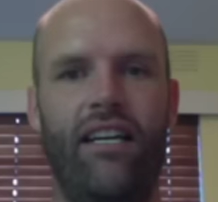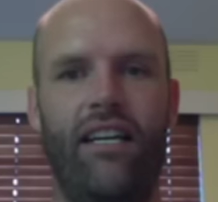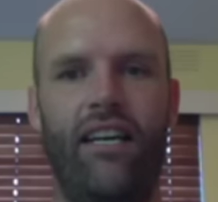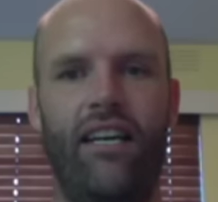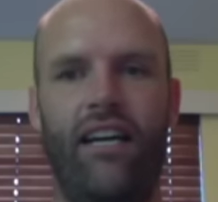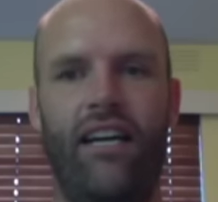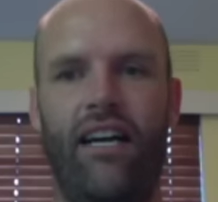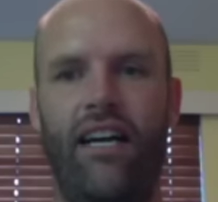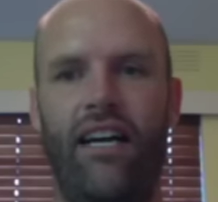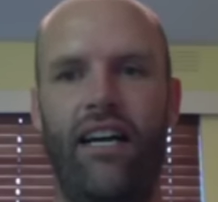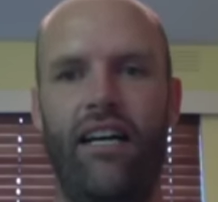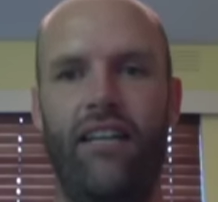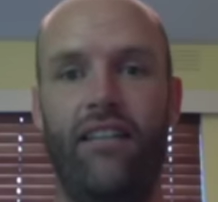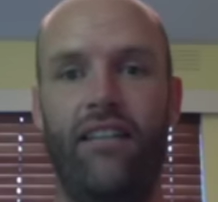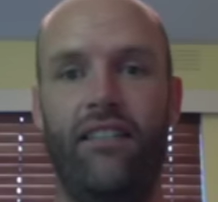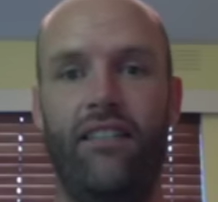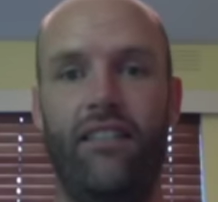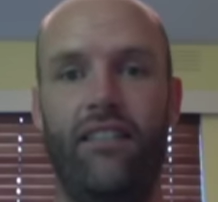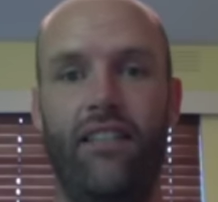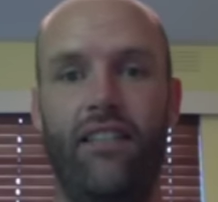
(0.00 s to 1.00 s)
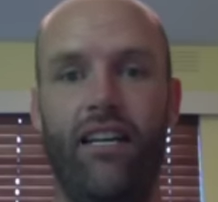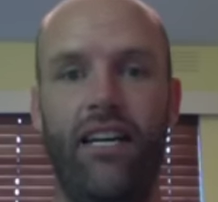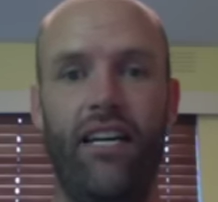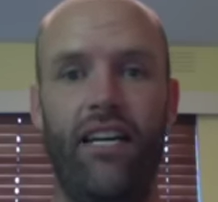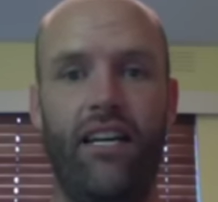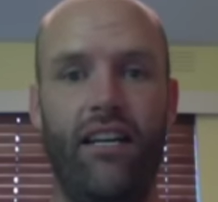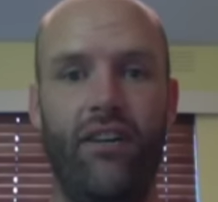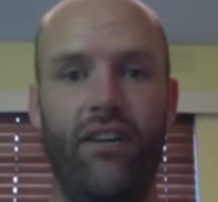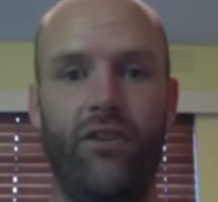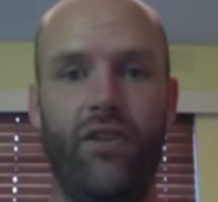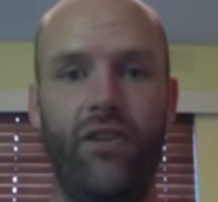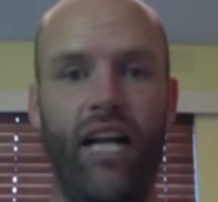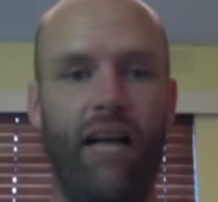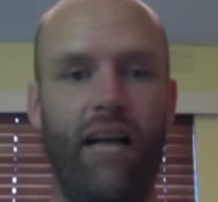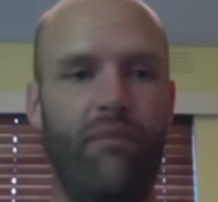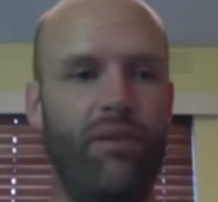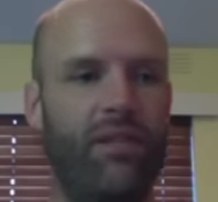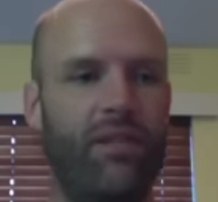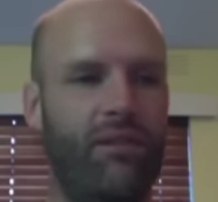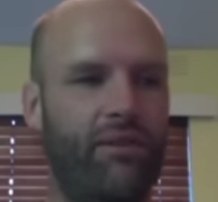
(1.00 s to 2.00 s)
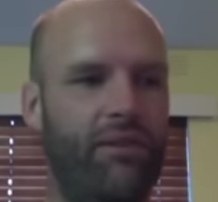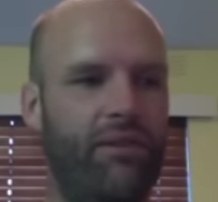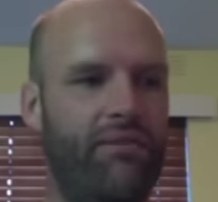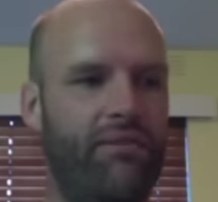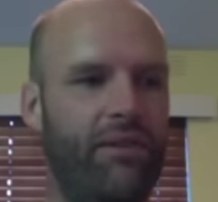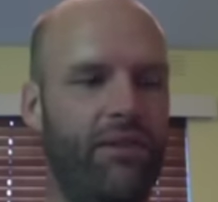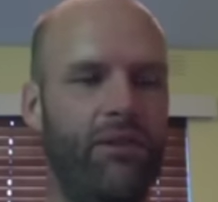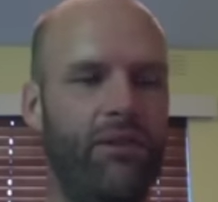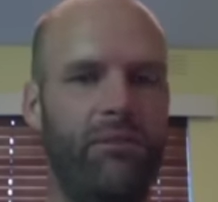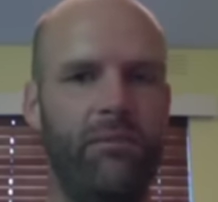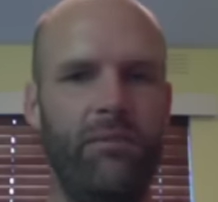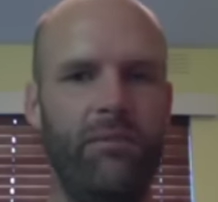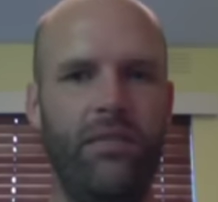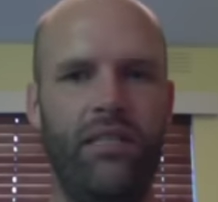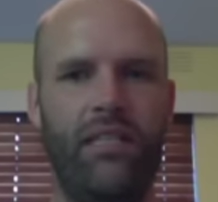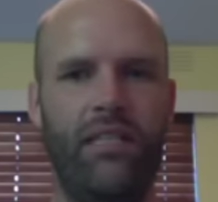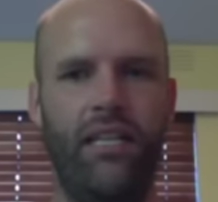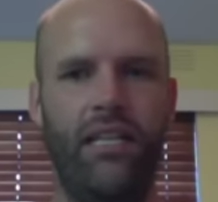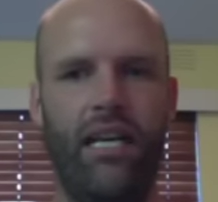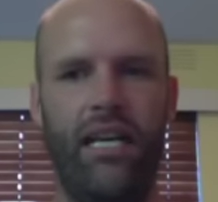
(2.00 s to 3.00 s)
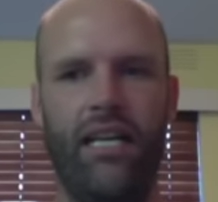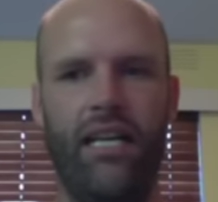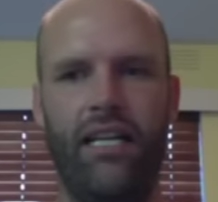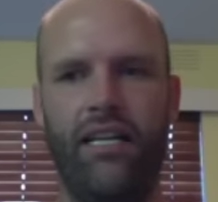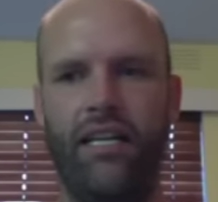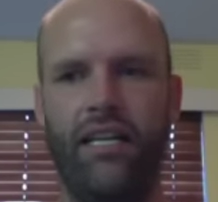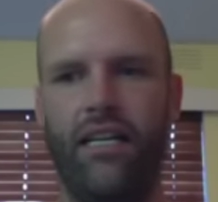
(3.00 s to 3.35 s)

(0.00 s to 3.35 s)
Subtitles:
yeah, it all happened. We filmed, and